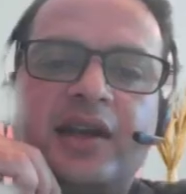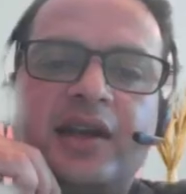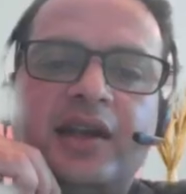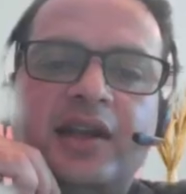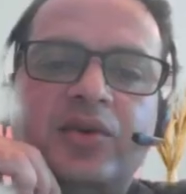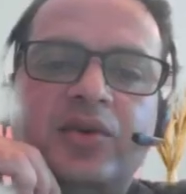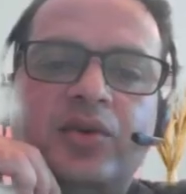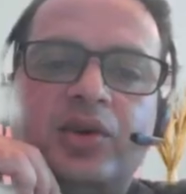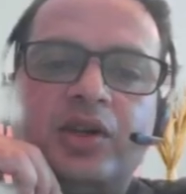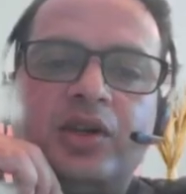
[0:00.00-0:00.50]

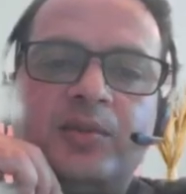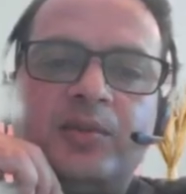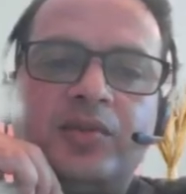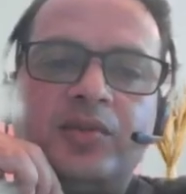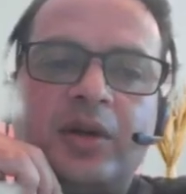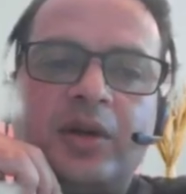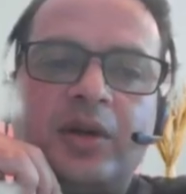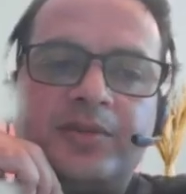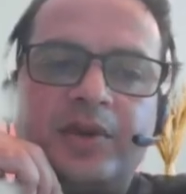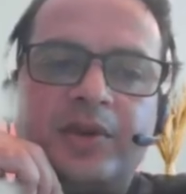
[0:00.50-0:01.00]
quote and
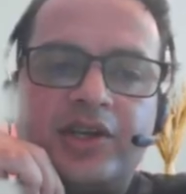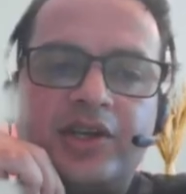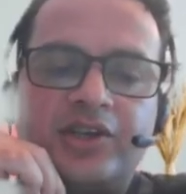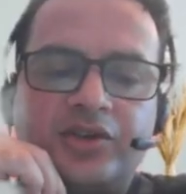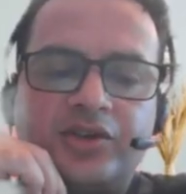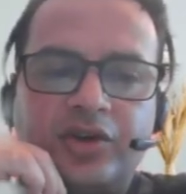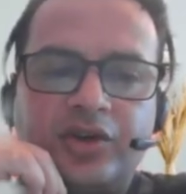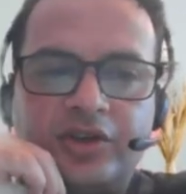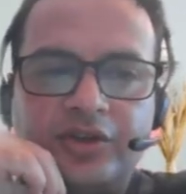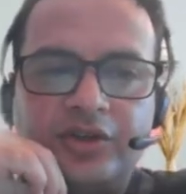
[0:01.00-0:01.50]
promise production
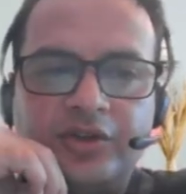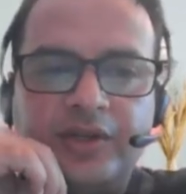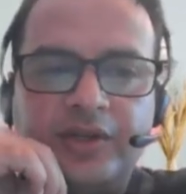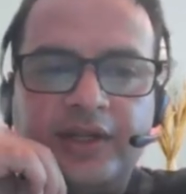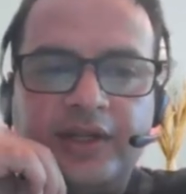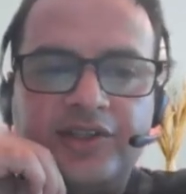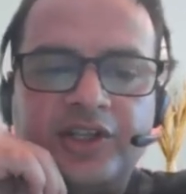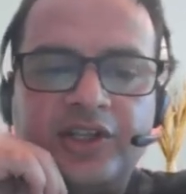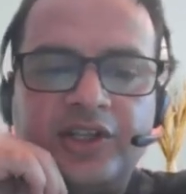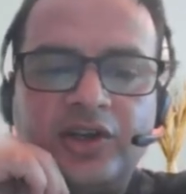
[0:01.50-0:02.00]
order due
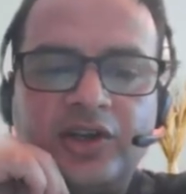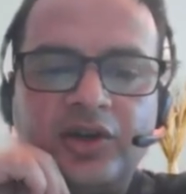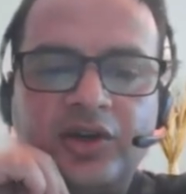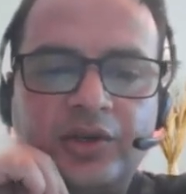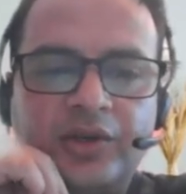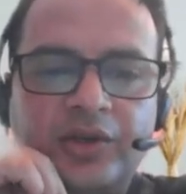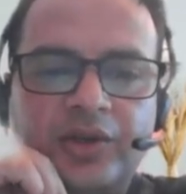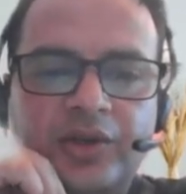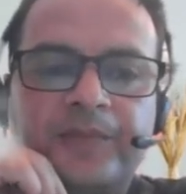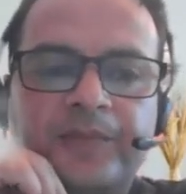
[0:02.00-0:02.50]
dates? Sheetal, over
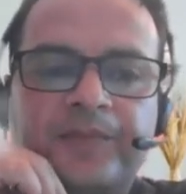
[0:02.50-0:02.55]
to you.